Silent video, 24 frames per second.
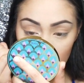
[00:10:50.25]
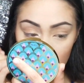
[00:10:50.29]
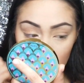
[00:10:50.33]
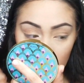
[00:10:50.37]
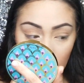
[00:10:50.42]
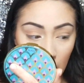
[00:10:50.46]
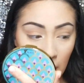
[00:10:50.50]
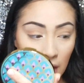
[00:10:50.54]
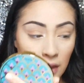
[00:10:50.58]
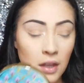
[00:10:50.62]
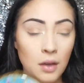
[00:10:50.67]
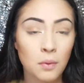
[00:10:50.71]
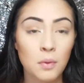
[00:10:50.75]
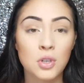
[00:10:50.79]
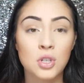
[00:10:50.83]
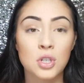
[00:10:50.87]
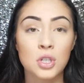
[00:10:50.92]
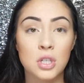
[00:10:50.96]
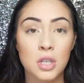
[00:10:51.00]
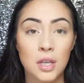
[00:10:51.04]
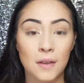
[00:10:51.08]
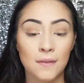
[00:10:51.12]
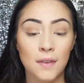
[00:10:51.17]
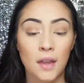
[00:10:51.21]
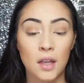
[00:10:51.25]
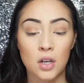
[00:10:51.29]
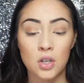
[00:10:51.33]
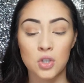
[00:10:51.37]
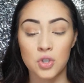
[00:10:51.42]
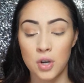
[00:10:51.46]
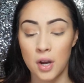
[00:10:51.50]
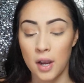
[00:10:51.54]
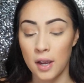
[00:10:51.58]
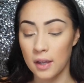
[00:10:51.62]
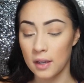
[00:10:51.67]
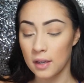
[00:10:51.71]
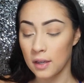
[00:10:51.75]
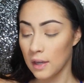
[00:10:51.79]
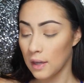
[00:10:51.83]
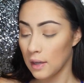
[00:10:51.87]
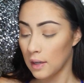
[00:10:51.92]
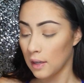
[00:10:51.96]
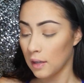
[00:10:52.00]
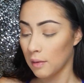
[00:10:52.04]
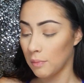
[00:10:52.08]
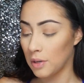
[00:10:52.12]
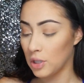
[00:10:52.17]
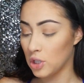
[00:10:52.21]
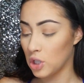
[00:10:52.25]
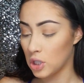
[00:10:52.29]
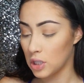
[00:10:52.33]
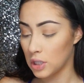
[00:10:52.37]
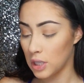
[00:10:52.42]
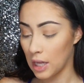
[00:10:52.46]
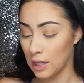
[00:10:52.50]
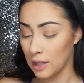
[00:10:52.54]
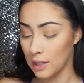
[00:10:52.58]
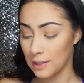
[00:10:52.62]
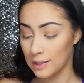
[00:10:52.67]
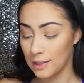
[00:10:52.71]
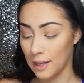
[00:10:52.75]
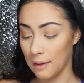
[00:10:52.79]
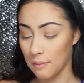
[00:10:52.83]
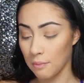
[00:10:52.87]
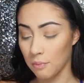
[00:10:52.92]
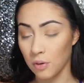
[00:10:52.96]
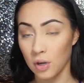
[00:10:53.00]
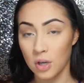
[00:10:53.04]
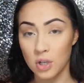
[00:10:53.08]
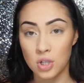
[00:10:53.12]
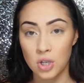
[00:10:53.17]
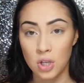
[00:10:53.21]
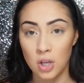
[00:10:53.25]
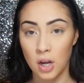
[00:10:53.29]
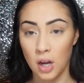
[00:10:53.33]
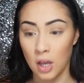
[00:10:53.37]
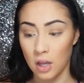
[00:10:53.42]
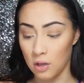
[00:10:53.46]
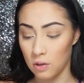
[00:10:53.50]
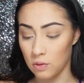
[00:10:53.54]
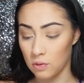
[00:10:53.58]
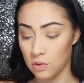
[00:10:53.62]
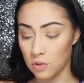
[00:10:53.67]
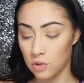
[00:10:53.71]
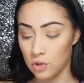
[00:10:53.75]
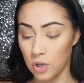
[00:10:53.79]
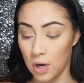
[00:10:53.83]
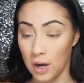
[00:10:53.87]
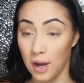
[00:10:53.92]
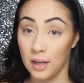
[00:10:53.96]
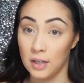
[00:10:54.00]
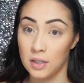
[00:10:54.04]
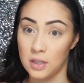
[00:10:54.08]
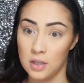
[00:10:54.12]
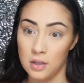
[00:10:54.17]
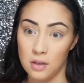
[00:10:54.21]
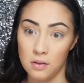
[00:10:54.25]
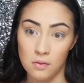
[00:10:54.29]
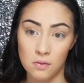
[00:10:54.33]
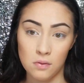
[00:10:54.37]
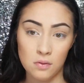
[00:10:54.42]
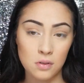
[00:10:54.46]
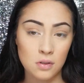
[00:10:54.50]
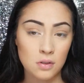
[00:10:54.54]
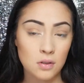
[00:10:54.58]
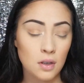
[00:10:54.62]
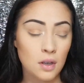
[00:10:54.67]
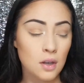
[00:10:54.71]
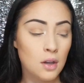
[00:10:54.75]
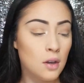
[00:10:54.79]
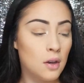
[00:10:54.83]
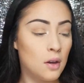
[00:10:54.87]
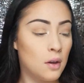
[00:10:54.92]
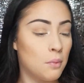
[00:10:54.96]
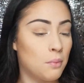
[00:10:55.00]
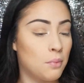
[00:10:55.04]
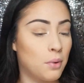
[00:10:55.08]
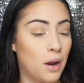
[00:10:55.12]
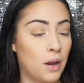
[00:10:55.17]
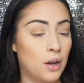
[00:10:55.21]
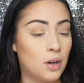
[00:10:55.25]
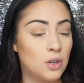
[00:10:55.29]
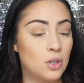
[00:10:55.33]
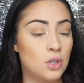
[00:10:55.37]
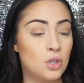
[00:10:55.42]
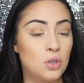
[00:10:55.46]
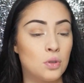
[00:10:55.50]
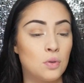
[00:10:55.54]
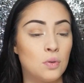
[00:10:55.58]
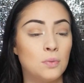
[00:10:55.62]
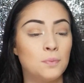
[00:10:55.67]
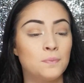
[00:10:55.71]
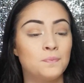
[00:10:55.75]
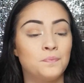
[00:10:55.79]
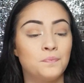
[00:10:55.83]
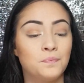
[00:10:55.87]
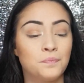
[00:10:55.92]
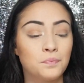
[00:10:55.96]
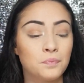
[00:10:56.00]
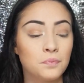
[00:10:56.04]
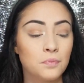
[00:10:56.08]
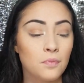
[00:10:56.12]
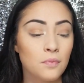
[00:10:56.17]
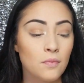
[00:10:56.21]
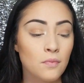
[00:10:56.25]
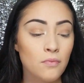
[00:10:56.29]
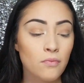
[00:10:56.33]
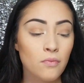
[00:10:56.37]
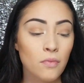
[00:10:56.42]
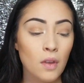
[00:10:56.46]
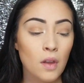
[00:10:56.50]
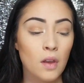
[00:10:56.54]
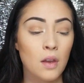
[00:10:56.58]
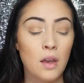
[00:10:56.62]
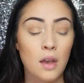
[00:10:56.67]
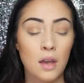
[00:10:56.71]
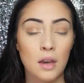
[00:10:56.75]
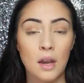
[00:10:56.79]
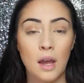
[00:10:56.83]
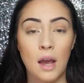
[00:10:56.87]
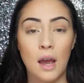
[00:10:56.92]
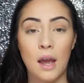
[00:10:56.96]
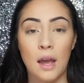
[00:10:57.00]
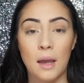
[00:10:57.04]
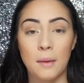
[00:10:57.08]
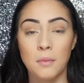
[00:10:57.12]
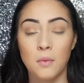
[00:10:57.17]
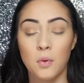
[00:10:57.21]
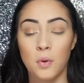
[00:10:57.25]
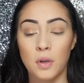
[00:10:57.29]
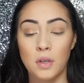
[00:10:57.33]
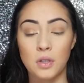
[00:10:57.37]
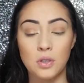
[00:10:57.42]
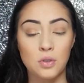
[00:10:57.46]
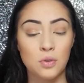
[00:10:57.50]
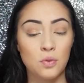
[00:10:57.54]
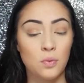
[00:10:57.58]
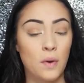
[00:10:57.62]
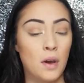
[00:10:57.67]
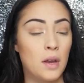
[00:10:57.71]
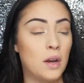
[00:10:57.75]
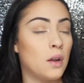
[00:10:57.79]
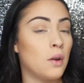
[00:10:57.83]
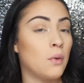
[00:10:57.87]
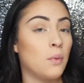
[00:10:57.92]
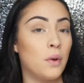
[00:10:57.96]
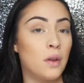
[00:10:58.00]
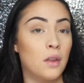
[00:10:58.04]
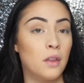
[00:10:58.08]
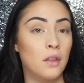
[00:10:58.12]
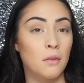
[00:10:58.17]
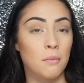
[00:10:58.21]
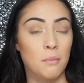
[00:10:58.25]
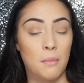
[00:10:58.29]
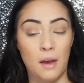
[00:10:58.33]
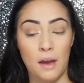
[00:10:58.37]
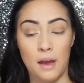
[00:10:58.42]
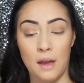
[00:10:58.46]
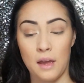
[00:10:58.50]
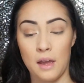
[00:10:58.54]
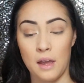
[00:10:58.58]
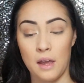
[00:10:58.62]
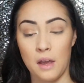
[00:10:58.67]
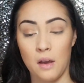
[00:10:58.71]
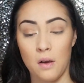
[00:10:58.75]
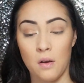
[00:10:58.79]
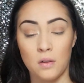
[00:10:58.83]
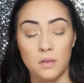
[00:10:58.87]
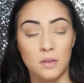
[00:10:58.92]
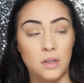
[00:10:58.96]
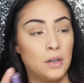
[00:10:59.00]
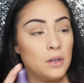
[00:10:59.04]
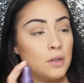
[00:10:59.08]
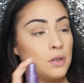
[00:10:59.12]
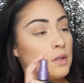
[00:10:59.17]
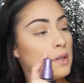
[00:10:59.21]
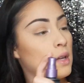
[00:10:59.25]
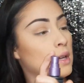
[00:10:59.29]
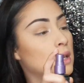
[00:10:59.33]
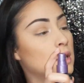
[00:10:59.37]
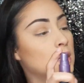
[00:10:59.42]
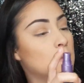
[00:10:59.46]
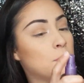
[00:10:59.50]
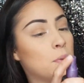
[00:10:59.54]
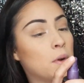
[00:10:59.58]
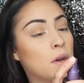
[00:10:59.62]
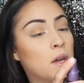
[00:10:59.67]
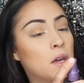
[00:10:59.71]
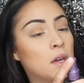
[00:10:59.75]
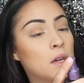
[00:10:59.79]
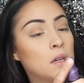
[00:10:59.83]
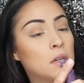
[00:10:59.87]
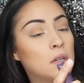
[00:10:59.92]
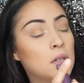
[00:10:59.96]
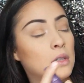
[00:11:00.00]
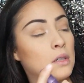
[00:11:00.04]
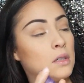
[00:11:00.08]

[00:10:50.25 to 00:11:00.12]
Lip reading: I think we should give that a try. I'm gonna just take the same brush that I tried to use prior to, and I'm going to wet it with my All Nighter setting spray